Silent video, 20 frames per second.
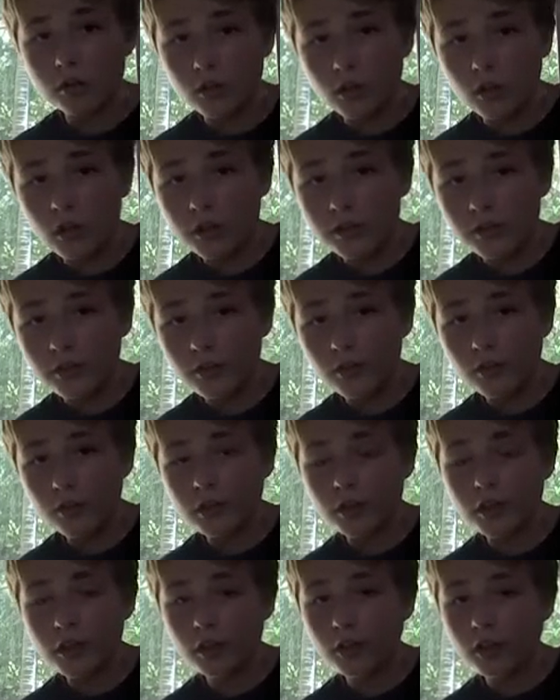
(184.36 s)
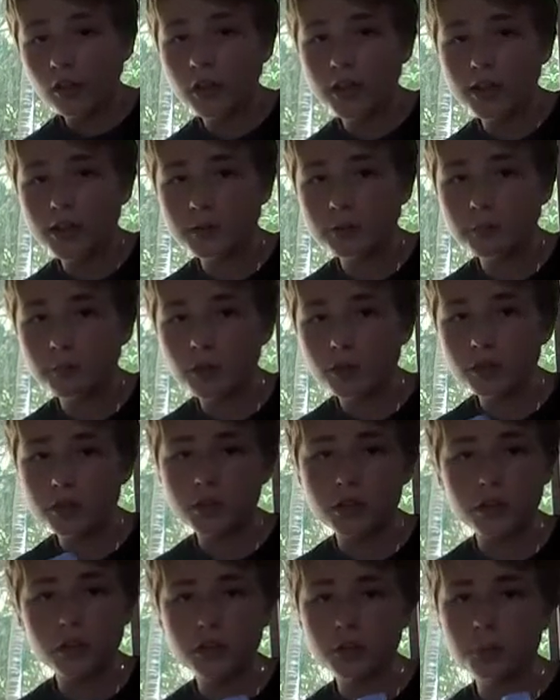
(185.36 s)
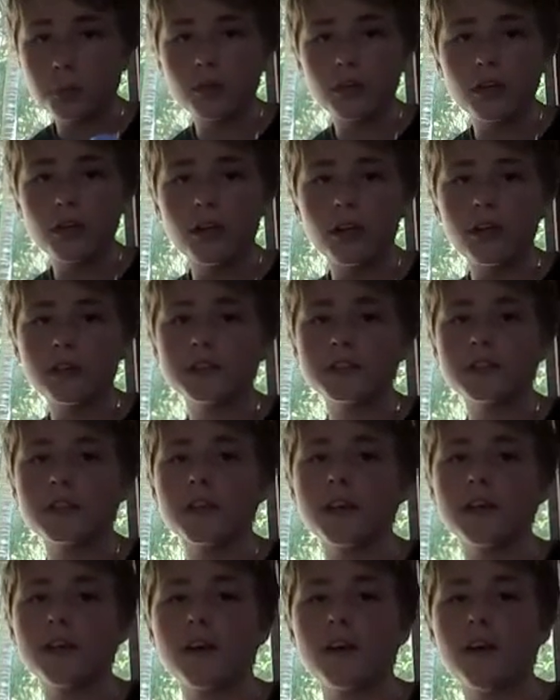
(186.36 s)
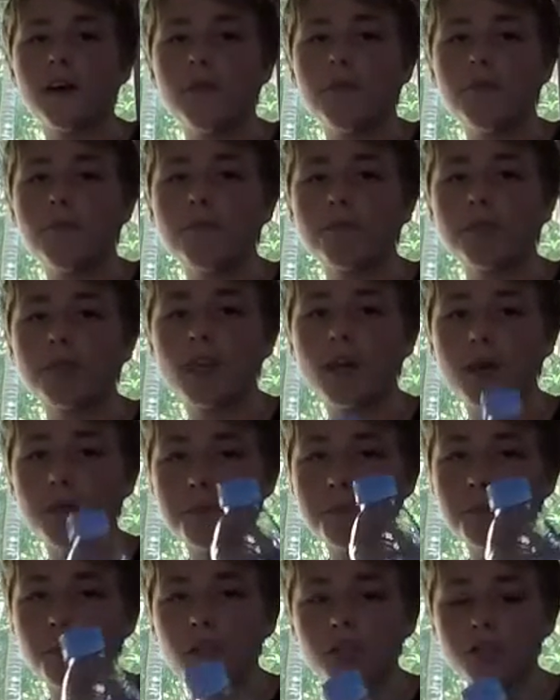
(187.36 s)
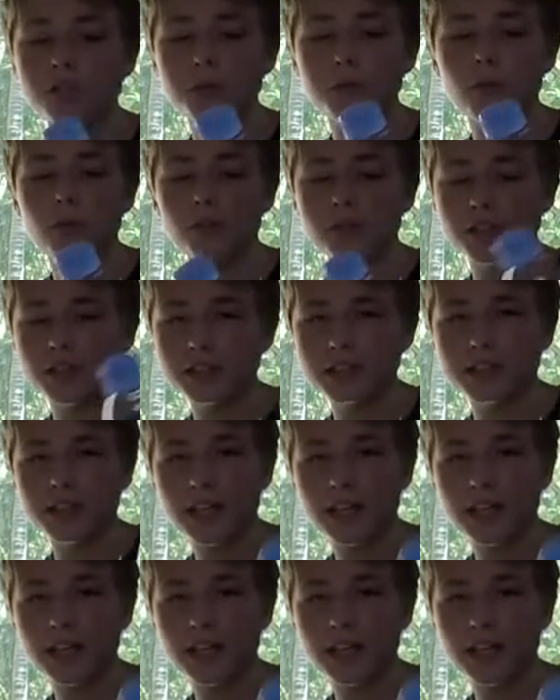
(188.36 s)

9 earlier. It's pretty hard to get much more than